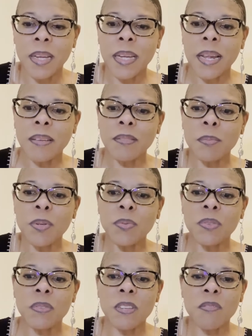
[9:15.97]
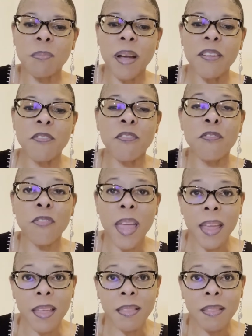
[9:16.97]
It has to be received by
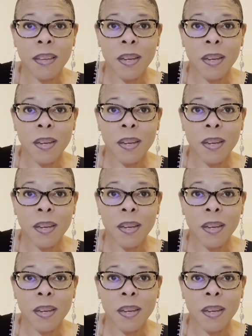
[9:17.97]
faith,